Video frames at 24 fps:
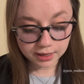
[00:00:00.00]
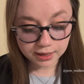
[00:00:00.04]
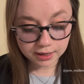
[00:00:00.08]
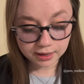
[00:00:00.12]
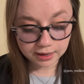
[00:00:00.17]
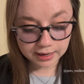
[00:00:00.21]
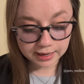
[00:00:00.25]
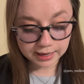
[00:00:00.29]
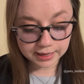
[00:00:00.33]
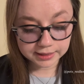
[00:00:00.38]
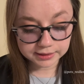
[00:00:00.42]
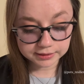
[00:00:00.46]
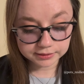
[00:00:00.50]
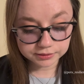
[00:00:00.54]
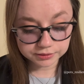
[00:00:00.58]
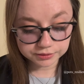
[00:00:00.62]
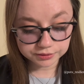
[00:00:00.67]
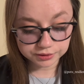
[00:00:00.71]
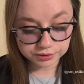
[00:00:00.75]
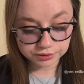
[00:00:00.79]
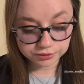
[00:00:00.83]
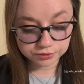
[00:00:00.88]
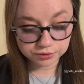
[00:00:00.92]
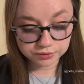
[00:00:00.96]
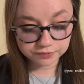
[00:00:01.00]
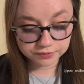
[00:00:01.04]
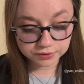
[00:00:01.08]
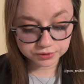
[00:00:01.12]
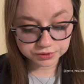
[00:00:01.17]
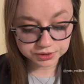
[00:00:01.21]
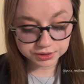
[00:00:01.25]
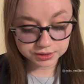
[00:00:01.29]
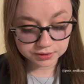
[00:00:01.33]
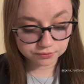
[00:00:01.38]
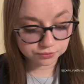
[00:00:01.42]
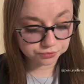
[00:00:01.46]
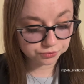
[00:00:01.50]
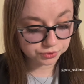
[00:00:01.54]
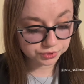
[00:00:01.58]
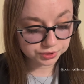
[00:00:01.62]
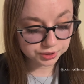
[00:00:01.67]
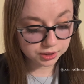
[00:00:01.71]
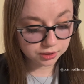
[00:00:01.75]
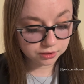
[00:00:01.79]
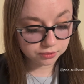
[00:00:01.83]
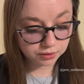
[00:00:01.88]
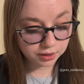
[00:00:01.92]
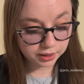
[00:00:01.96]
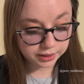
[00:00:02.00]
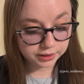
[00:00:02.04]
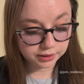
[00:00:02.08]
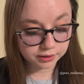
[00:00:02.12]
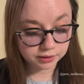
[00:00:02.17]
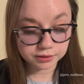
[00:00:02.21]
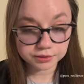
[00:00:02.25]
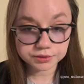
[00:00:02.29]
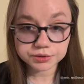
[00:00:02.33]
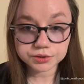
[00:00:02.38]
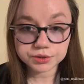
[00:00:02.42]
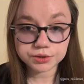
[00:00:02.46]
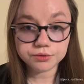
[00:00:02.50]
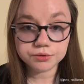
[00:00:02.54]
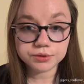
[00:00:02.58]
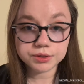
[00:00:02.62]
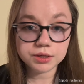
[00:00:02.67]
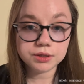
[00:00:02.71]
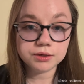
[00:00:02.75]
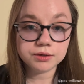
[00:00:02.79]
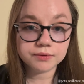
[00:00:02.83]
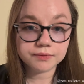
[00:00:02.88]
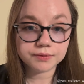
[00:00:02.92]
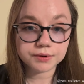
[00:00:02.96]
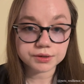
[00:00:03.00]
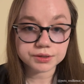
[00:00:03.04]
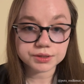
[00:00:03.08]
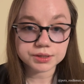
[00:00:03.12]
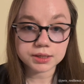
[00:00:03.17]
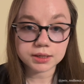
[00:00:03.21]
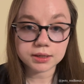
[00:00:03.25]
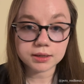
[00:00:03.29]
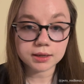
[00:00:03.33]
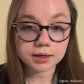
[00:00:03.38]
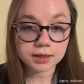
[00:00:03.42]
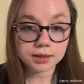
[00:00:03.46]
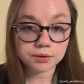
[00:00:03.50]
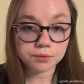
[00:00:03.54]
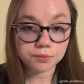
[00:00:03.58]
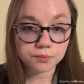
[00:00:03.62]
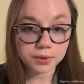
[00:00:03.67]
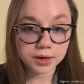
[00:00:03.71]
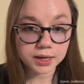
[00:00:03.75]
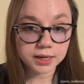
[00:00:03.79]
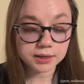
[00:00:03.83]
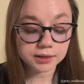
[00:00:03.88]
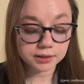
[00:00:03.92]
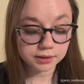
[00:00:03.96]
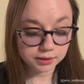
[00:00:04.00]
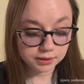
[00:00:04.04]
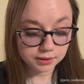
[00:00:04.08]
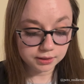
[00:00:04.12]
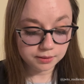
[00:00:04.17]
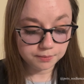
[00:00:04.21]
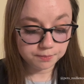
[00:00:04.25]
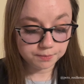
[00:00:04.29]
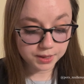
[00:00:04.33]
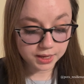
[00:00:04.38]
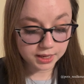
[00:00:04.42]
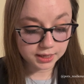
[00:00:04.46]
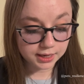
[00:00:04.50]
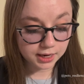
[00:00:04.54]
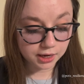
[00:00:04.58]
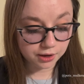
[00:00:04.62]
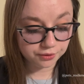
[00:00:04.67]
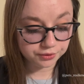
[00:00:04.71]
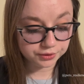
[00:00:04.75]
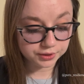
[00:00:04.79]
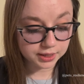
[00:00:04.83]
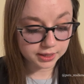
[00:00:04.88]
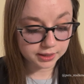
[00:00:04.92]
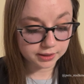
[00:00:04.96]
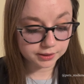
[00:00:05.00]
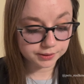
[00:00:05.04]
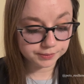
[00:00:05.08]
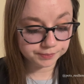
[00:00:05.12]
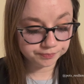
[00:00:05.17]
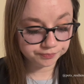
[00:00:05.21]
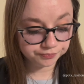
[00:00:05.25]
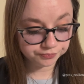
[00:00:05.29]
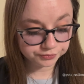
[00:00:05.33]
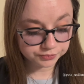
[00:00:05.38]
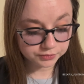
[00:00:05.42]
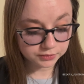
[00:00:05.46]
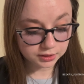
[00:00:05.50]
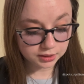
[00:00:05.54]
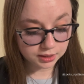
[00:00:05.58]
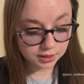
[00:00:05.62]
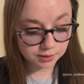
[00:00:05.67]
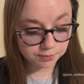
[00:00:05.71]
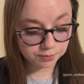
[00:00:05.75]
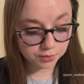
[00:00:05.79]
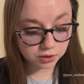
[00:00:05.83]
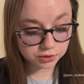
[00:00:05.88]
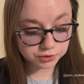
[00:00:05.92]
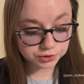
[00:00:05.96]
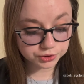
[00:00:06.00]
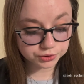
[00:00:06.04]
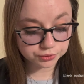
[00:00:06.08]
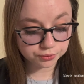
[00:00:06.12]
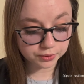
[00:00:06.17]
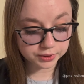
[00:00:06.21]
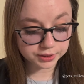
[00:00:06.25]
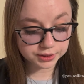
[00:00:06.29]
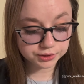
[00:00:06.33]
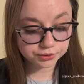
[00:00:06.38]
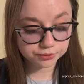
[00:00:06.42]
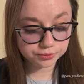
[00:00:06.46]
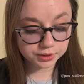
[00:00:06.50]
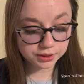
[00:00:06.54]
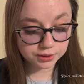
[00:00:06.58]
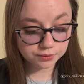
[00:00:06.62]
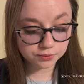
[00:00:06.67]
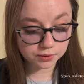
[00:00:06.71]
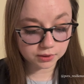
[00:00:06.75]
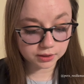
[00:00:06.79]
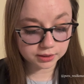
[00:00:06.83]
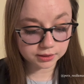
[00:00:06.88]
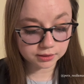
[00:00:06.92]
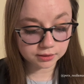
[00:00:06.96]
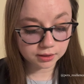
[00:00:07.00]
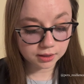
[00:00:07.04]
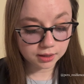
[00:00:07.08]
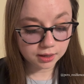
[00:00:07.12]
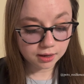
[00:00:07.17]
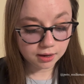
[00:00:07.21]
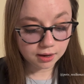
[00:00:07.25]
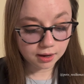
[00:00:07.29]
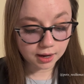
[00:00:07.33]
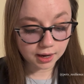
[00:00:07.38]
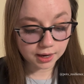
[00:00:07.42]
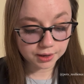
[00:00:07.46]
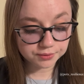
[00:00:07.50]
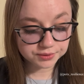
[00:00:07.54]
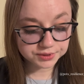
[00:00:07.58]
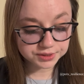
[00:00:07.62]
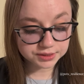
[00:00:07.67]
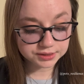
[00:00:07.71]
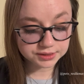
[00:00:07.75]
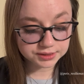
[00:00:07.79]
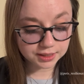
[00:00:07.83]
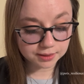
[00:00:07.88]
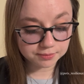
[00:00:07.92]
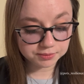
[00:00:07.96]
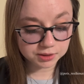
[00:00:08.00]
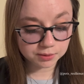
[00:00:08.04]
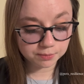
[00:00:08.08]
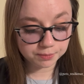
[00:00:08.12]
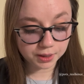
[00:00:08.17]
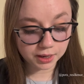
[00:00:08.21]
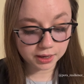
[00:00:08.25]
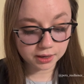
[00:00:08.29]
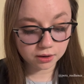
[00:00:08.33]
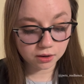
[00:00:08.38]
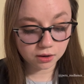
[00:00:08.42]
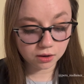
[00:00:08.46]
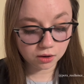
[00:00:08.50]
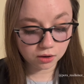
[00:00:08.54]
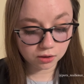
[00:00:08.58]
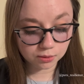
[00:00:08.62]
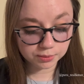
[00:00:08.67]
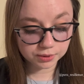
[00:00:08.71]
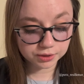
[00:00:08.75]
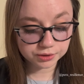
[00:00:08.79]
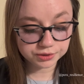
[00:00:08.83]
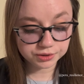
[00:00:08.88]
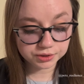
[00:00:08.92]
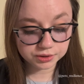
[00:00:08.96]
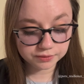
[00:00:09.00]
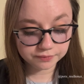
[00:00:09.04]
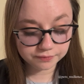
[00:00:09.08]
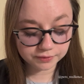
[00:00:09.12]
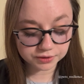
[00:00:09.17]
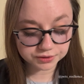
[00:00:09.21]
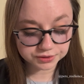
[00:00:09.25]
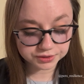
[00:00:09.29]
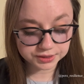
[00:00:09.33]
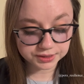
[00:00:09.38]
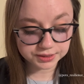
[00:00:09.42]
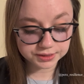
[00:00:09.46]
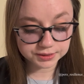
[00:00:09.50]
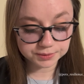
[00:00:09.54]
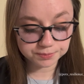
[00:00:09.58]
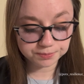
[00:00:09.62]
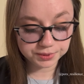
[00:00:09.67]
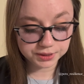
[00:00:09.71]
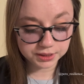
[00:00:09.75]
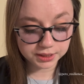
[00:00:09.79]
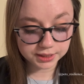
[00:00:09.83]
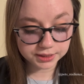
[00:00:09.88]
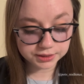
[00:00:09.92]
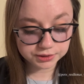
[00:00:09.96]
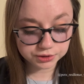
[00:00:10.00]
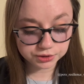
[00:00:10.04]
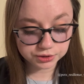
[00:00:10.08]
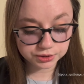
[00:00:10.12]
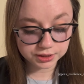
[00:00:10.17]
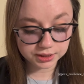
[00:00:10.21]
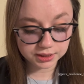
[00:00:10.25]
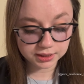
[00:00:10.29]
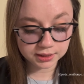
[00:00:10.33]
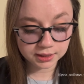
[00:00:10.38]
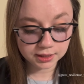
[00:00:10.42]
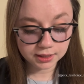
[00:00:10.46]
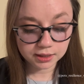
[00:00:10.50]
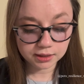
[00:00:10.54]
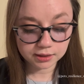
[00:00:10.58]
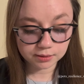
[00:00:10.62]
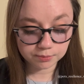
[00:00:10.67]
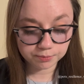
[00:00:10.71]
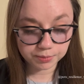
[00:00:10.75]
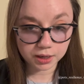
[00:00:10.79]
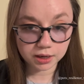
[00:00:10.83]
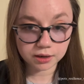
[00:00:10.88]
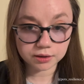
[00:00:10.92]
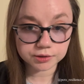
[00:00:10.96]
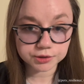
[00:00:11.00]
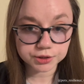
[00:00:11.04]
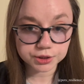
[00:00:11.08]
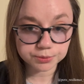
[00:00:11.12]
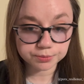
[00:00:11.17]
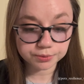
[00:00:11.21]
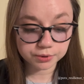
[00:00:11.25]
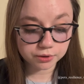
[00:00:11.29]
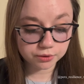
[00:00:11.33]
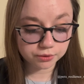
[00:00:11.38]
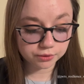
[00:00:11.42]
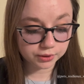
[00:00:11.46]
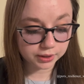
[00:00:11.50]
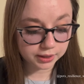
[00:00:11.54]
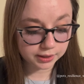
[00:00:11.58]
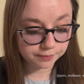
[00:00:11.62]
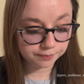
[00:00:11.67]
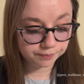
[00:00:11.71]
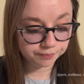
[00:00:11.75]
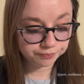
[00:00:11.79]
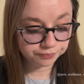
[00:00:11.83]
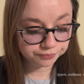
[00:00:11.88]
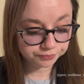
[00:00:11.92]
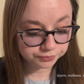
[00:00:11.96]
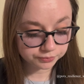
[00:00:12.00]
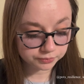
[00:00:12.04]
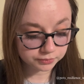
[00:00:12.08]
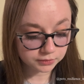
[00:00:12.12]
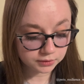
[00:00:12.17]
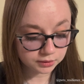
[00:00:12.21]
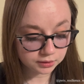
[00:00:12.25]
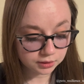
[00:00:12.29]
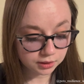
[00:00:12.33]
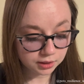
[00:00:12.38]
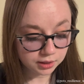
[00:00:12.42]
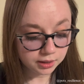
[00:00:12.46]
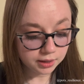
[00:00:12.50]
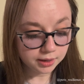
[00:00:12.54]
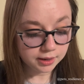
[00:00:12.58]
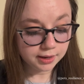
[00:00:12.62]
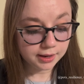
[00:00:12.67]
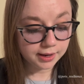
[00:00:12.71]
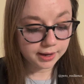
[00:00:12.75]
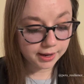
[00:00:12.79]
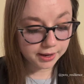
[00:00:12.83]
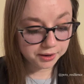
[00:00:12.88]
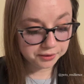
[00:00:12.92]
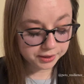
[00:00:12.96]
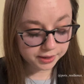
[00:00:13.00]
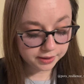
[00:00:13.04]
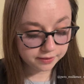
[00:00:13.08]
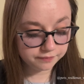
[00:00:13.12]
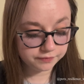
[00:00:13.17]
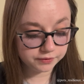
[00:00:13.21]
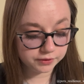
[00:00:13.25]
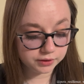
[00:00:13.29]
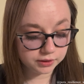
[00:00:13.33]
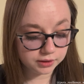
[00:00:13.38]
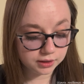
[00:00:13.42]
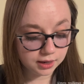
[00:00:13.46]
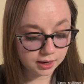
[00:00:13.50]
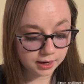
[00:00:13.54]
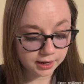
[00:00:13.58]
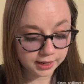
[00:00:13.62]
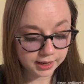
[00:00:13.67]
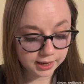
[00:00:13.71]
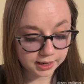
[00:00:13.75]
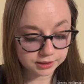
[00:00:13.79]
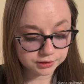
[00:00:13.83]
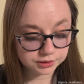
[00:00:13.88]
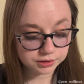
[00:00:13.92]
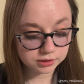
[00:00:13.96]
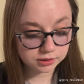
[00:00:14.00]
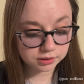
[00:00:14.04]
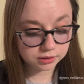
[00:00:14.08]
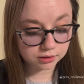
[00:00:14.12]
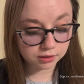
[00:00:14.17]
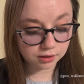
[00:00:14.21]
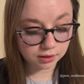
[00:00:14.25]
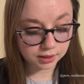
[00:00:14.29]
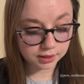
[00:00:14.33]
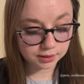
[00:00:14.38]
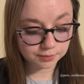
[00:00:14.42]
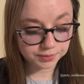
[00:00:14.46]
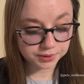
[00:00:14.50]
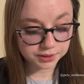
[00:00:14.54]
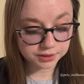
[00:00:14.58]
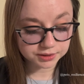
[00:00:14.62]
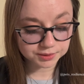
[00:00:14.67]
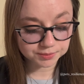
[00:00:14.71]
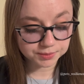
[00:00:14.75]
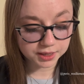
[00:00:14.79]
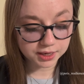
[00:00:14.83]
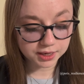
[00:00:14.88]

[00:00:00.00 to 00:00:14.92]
at the University of North Carolina, Duke University, and Wake Med Healthcare. In March 2021, I was accepted by Auburn University's PhD in biology program. However, I had to decline because my